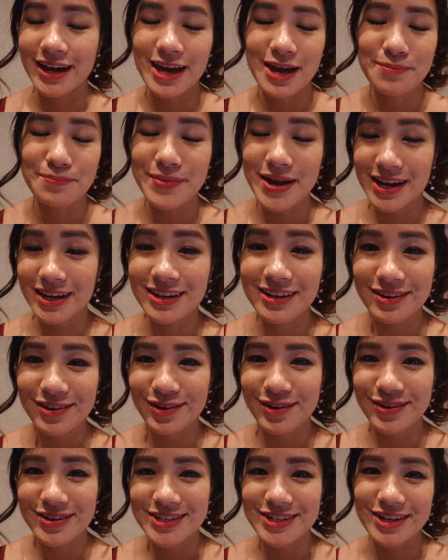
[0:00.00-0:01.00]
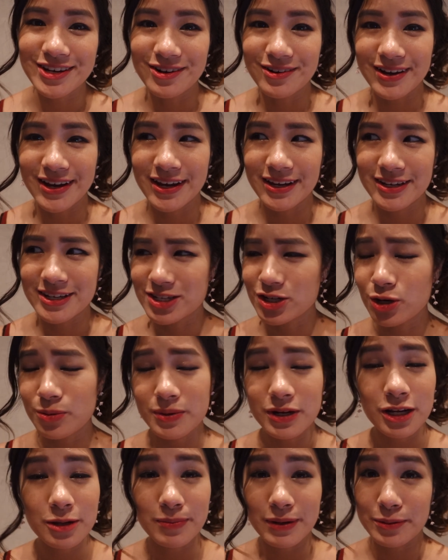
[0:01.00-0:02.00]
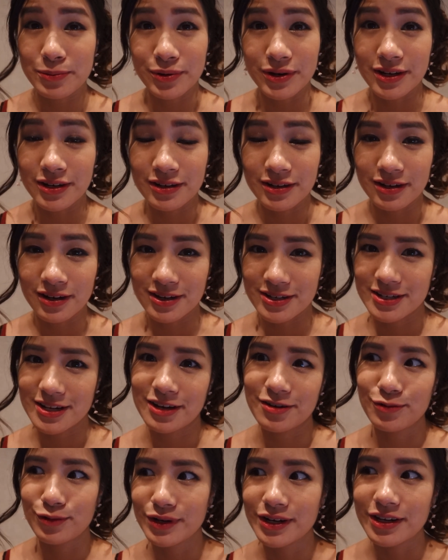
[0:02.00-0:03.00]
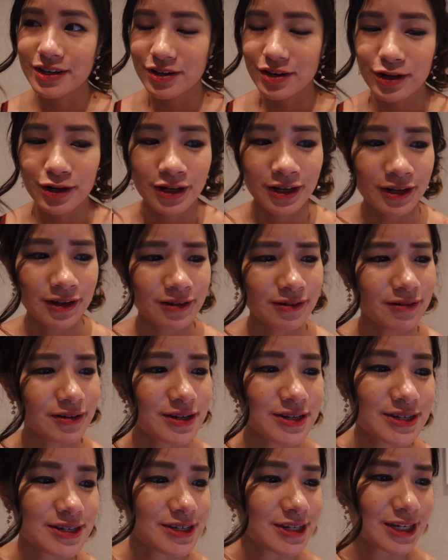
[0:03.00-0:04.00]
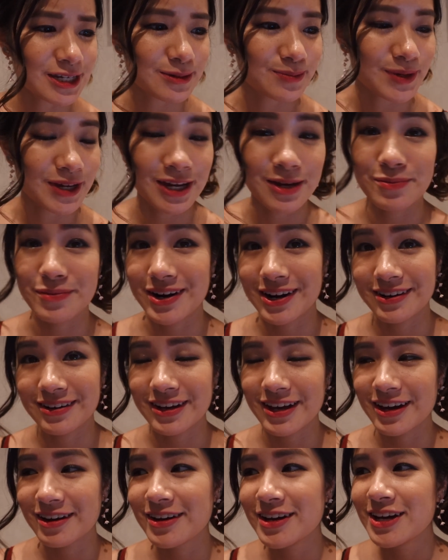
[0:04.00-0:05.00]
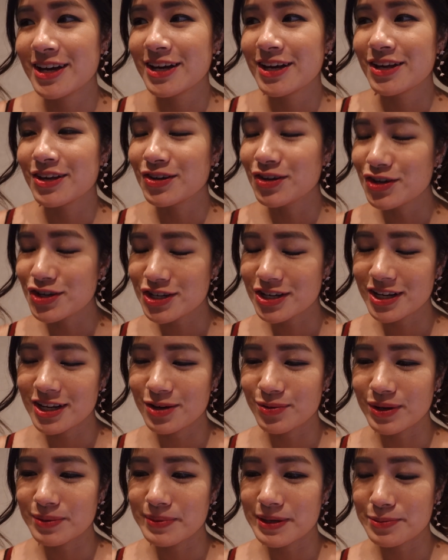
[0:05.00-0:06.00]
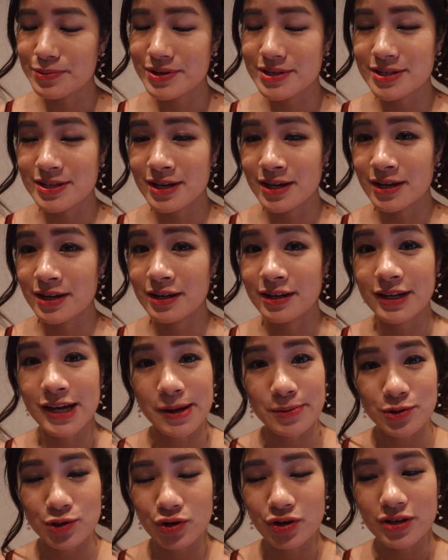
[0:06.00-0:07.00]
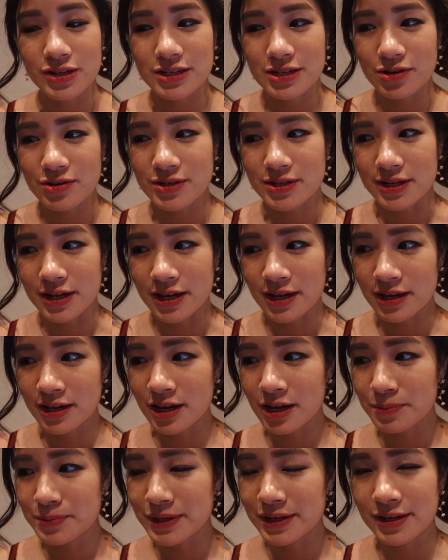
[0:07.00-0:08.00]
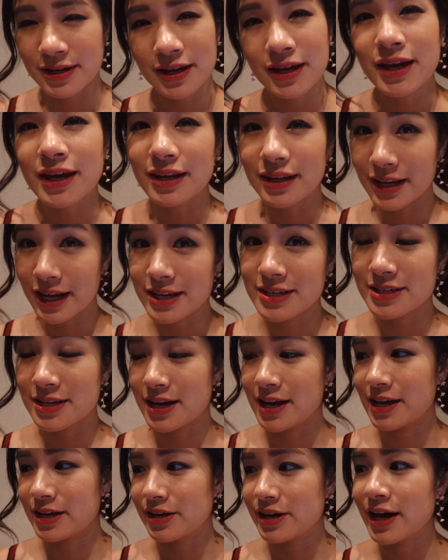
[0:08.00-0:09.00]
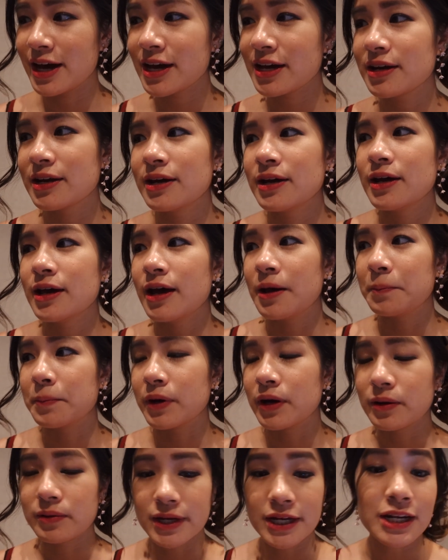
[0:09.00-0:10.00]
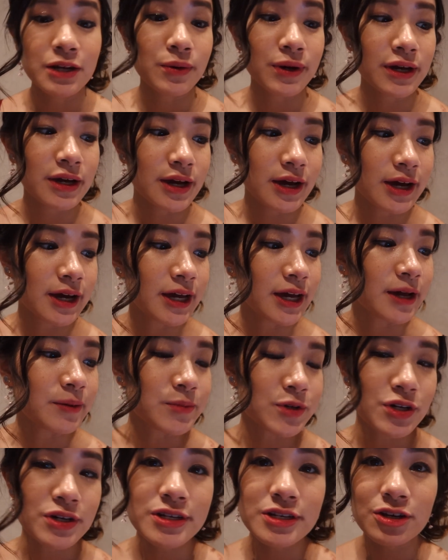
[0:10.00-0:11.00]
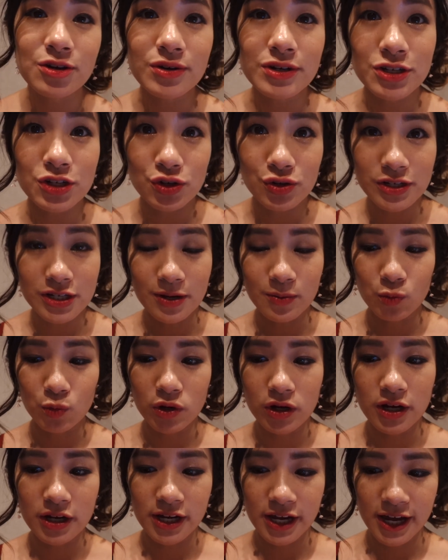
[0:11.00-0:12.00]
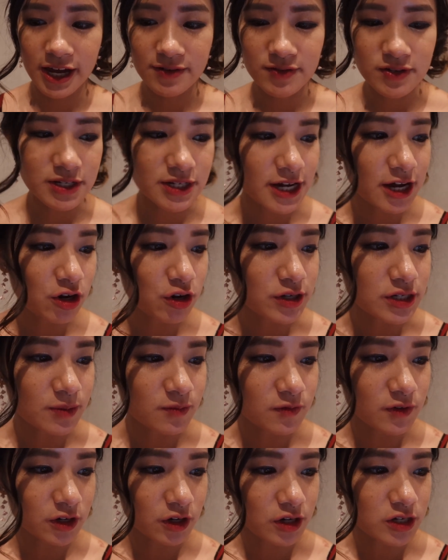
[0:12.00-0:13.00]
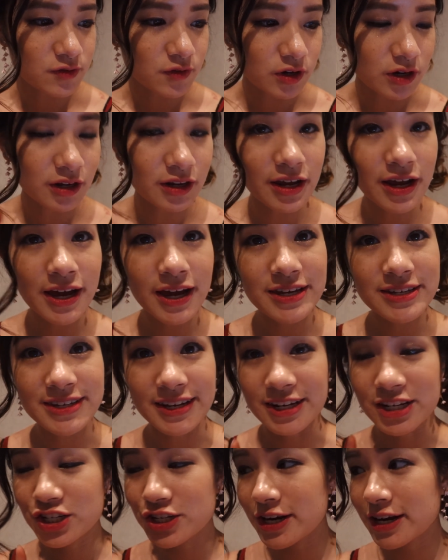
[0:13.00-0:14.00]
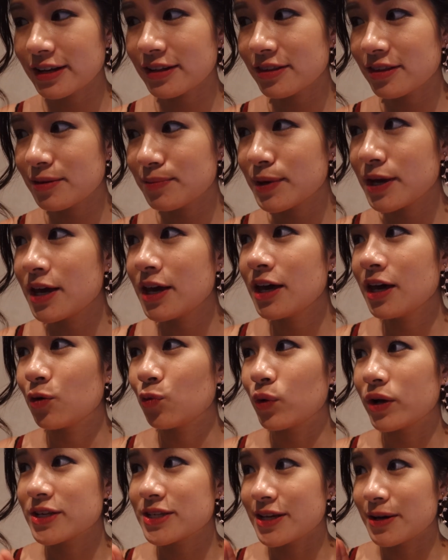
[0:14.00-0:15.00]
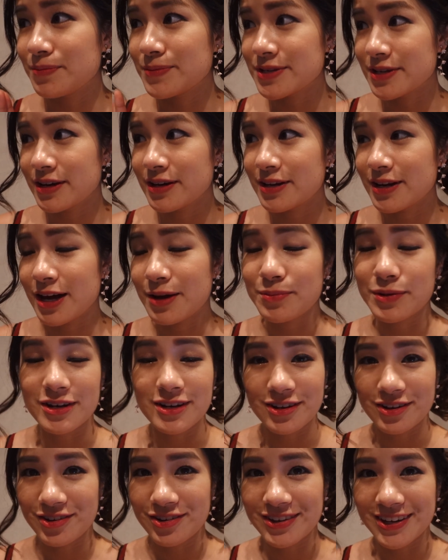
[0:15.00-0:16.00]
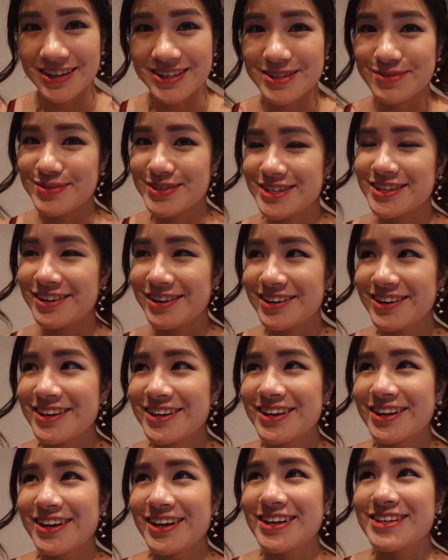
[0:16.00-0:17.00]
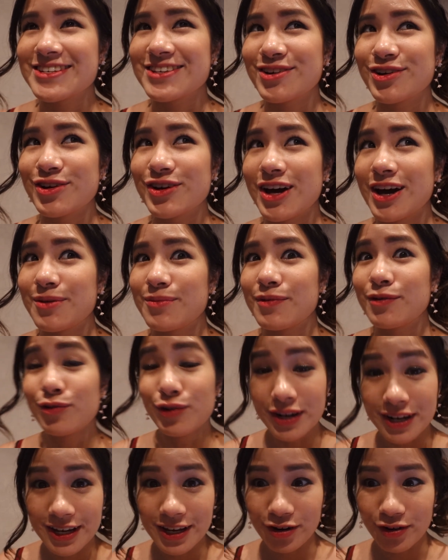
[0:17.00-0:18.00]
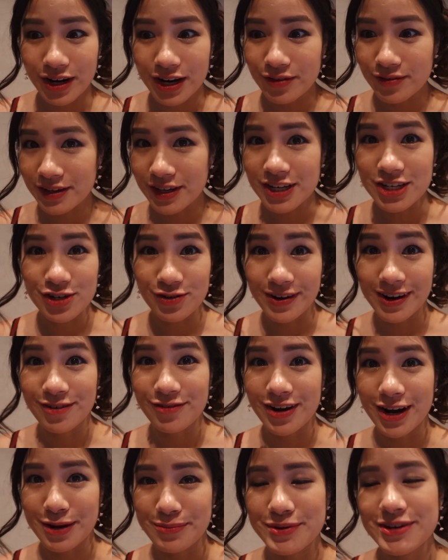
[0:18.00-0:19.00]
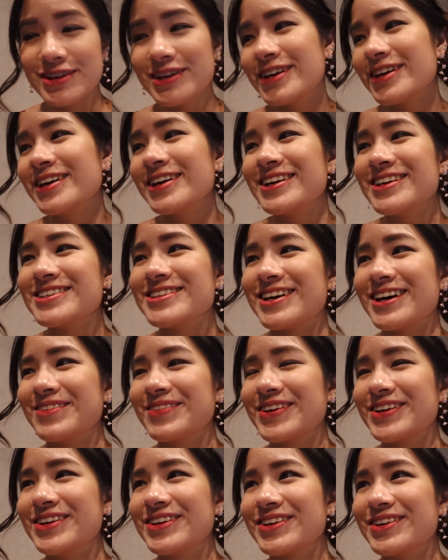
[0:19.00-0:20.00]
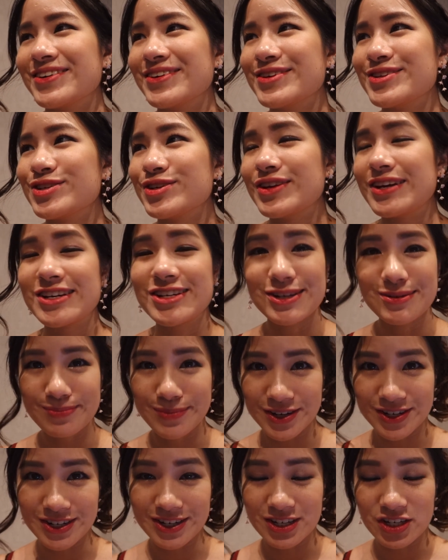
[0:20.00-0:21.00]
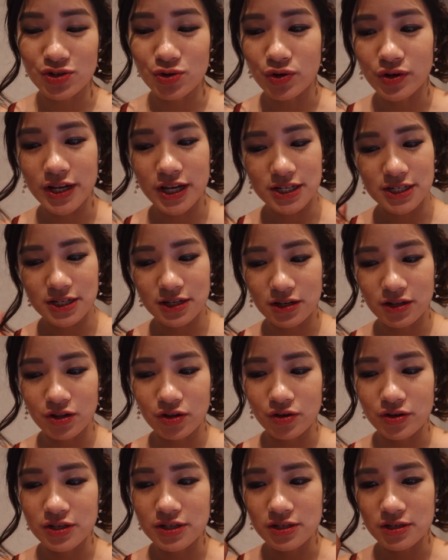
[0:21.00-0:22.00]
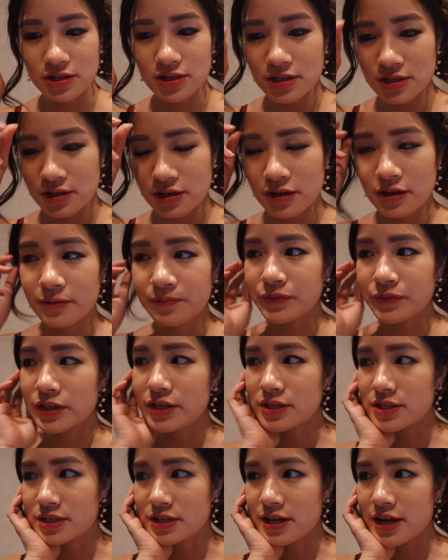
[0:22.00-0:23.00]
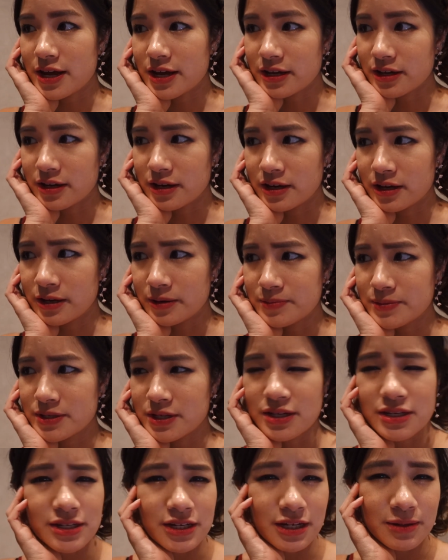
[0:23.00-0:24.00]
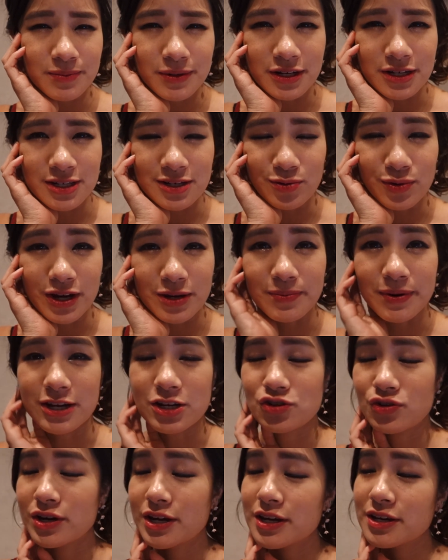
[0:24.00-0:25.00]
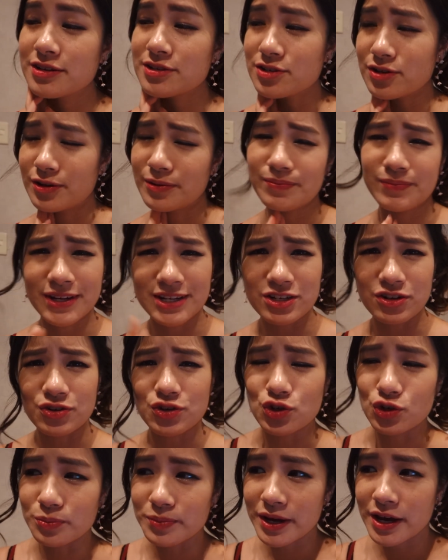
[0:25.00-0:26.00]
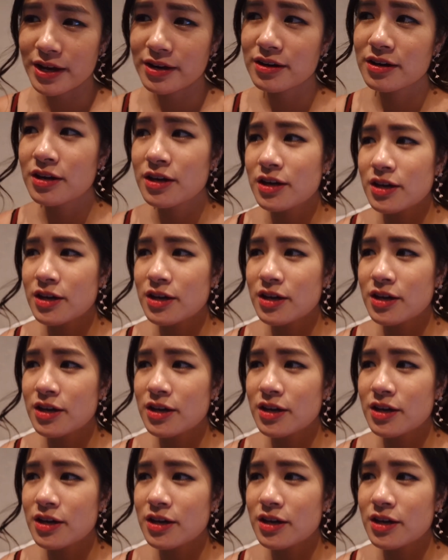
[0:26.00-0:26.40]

I am back in the hotel and there's not many people in here. It's like really early. It's 6 p.m. right now. Usually when people stay in capsule hotels, they come in later at night. But anyway, I am just going to do some work. I have to download some videos for clients and check them. Once I'm done, I'm gonna go get some dinner. So I'm really craving Ichiran ramen. So I'm gonna go to the Shinbashi store, that's the closest. It's like 16 minutes away by train, so that's not too bad.